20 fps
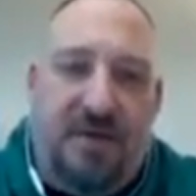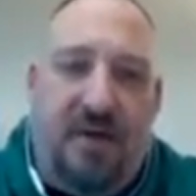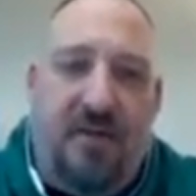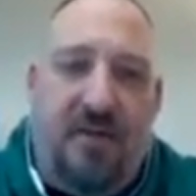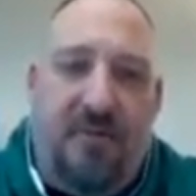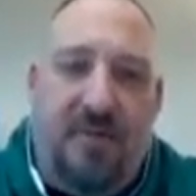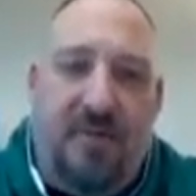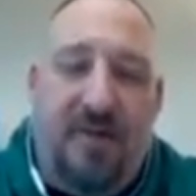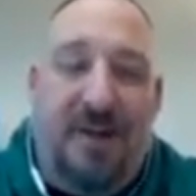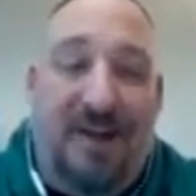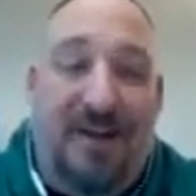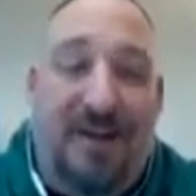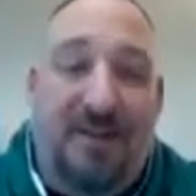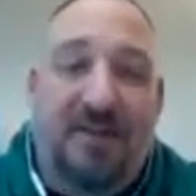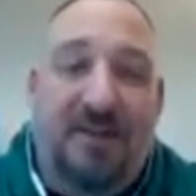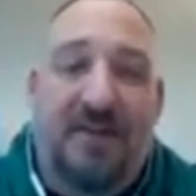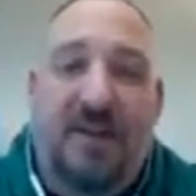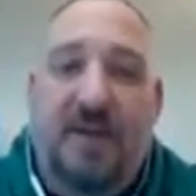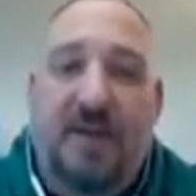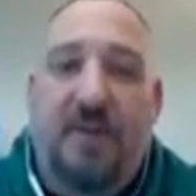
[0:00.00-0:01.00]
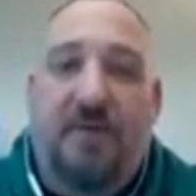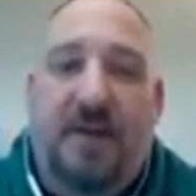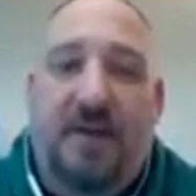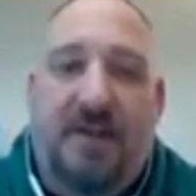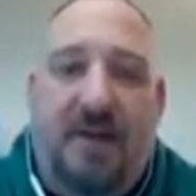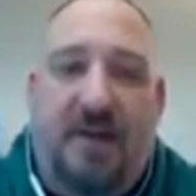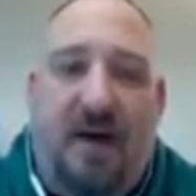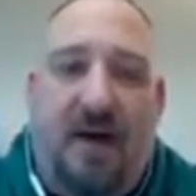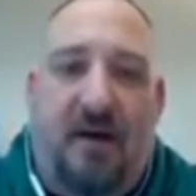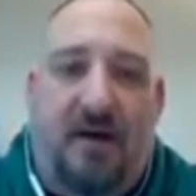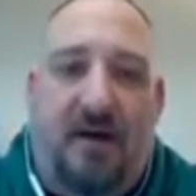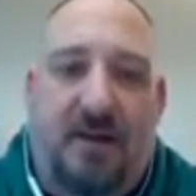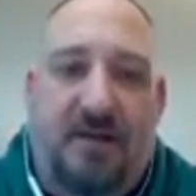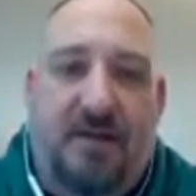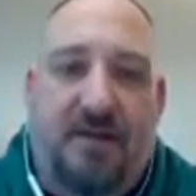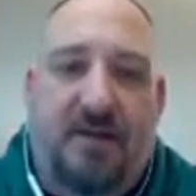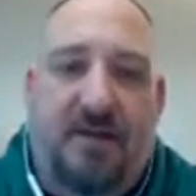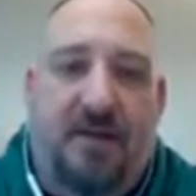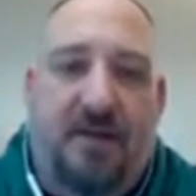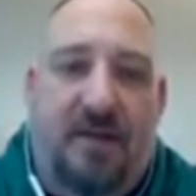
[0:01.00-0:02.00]
government is the U.S.
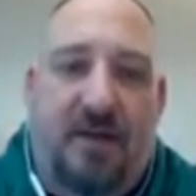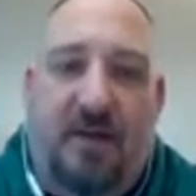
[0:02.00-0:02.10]
Congress.